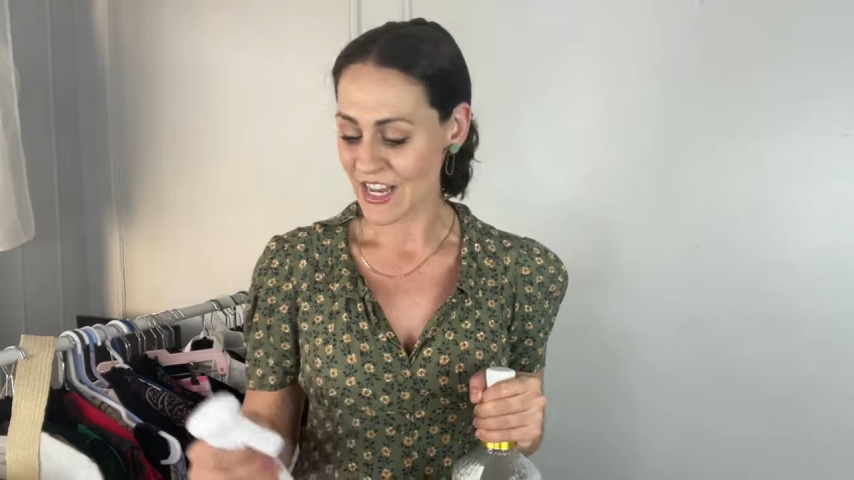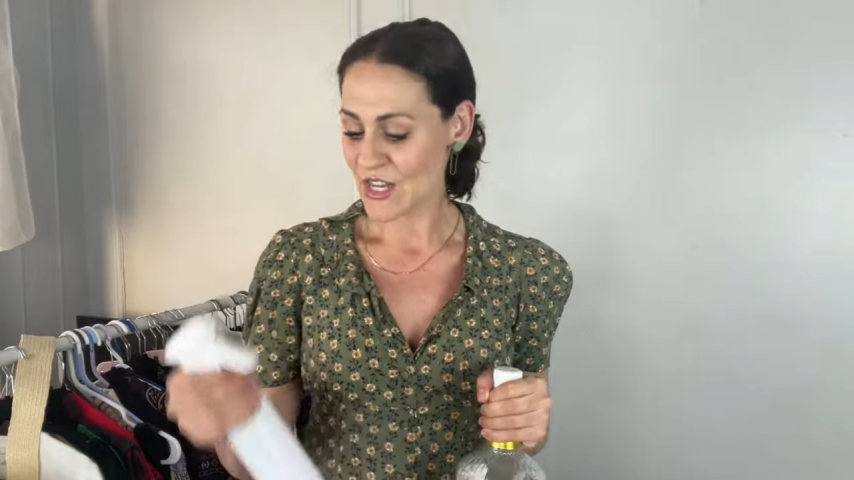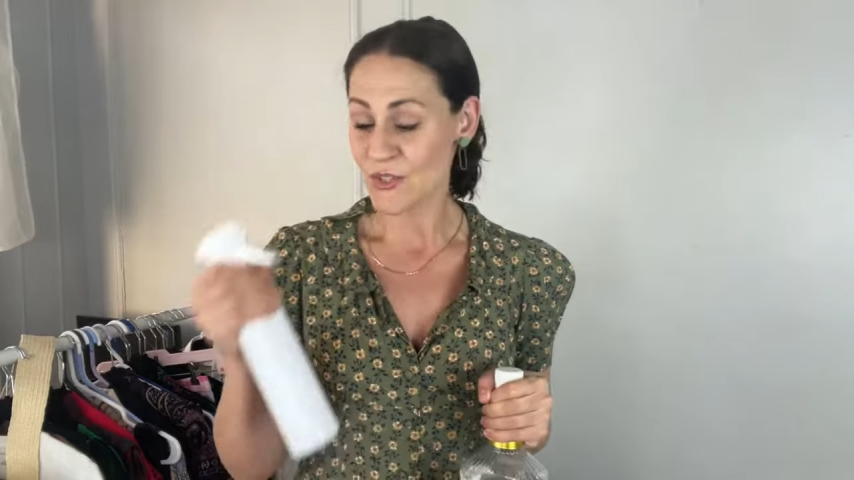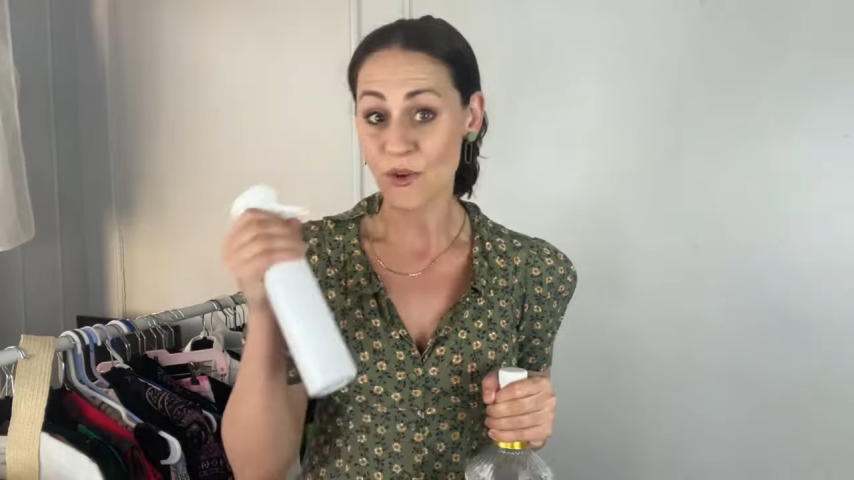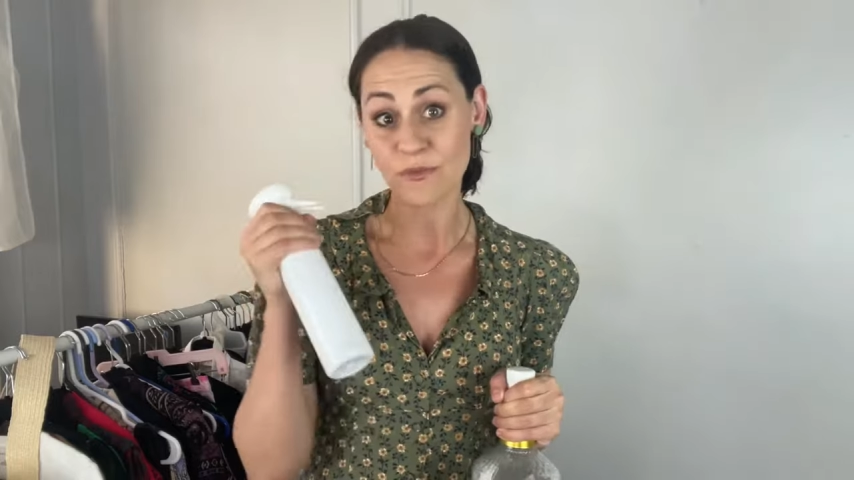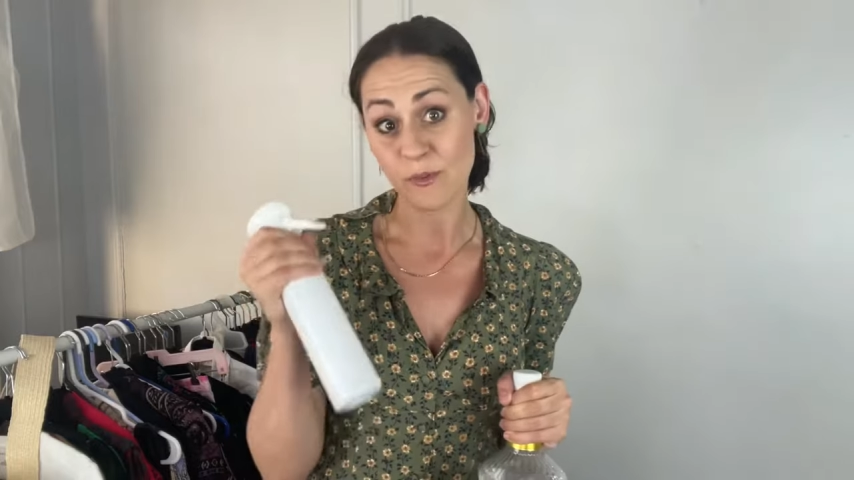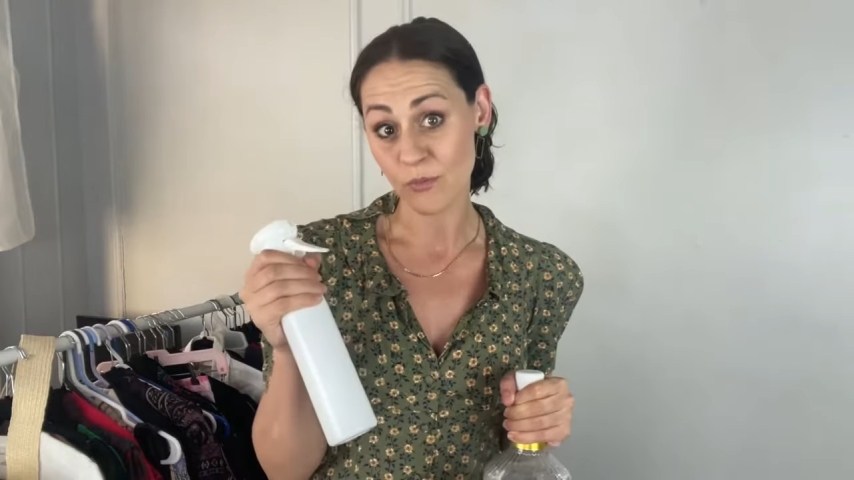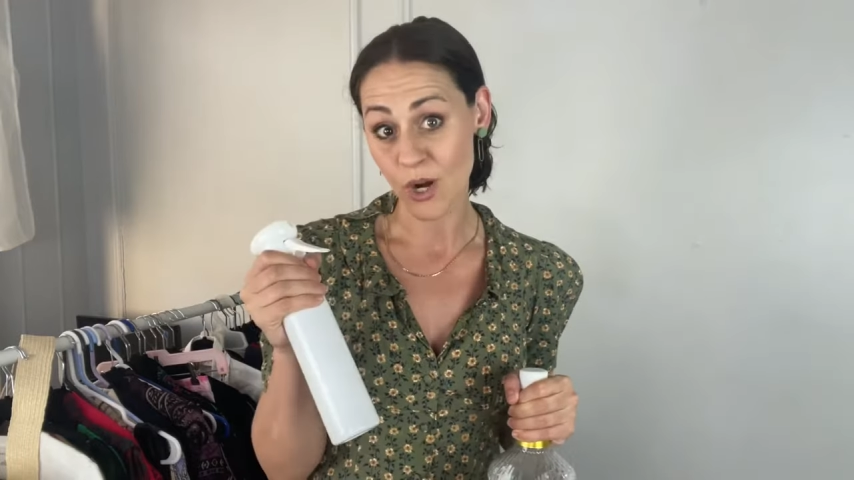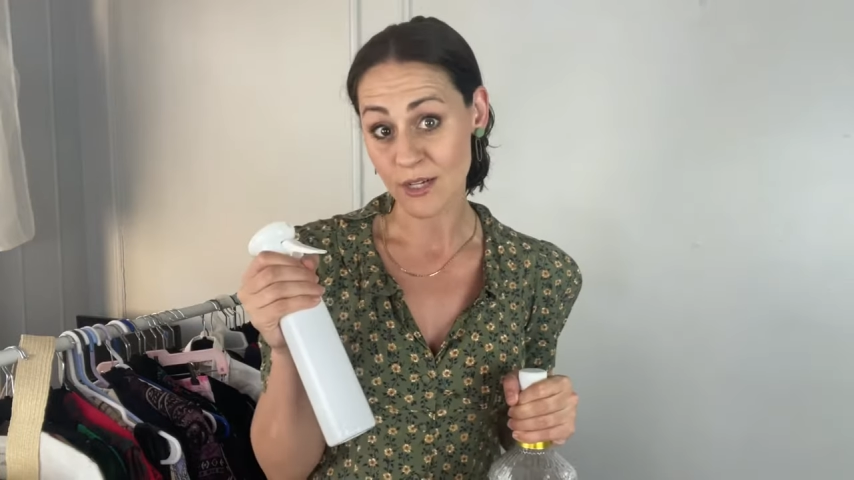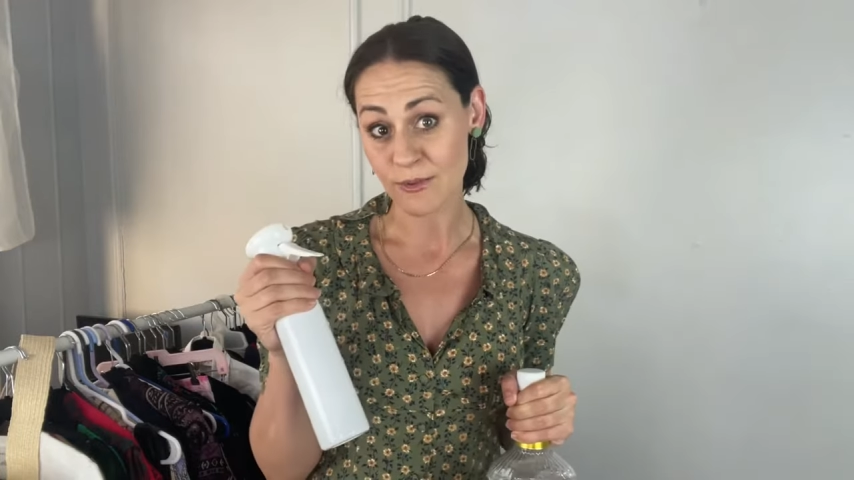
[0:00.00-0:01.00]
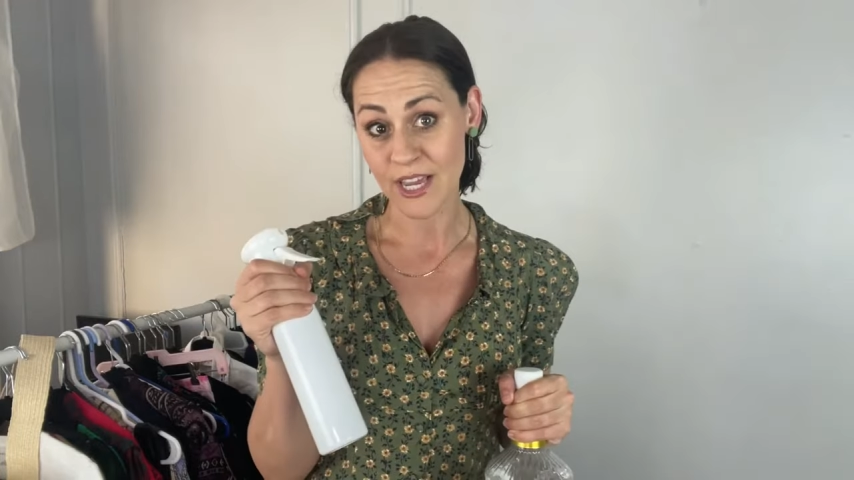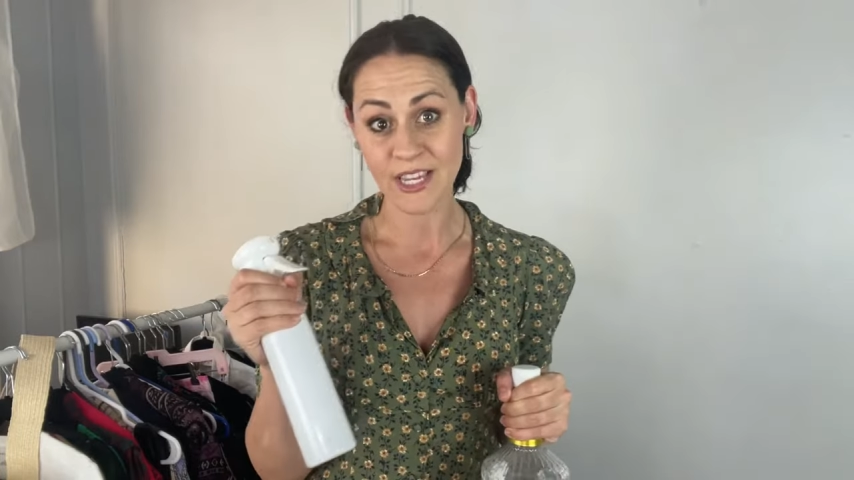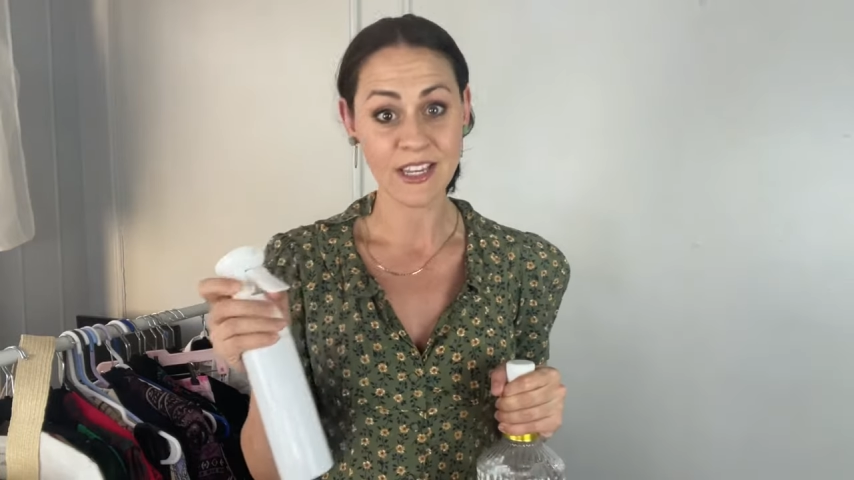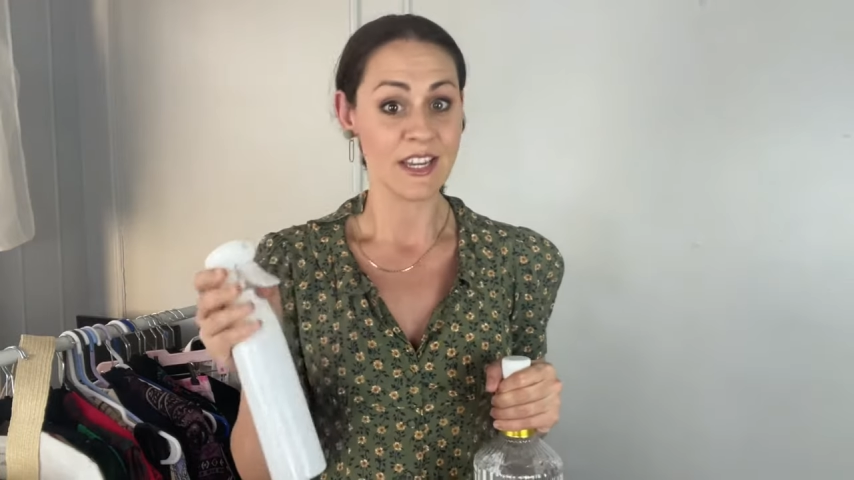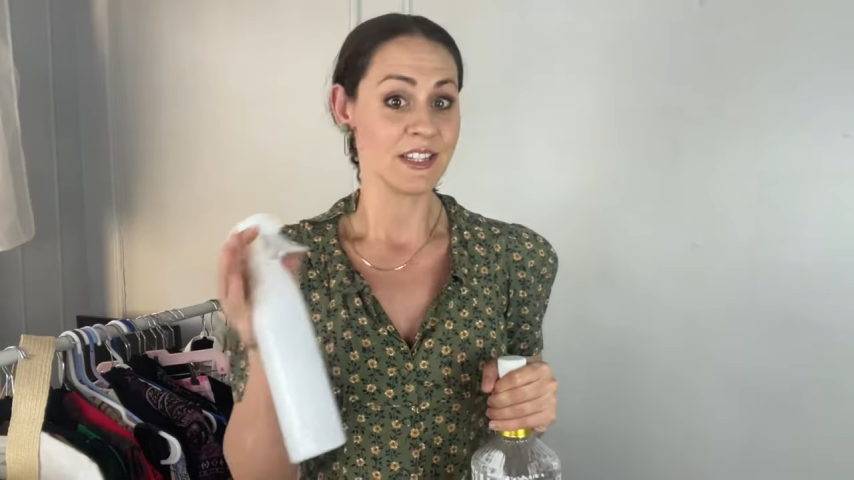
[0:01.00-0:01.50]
So from Broadway